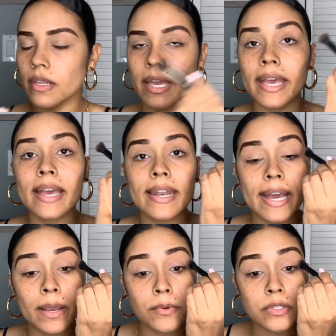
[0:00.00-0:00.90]
and
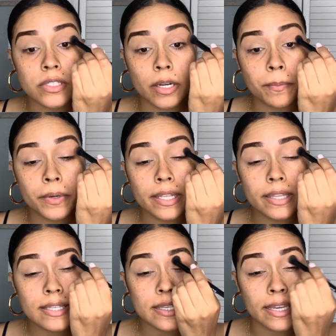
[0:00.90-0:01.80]
I will start putting
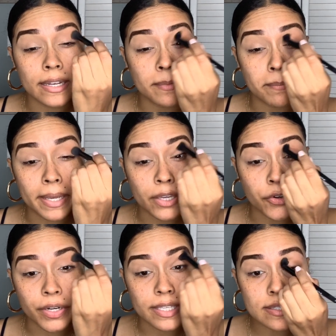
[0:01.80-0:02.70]
this in my
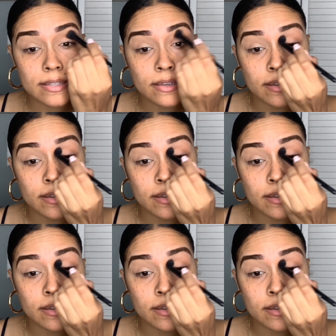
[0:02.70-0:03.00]
crease.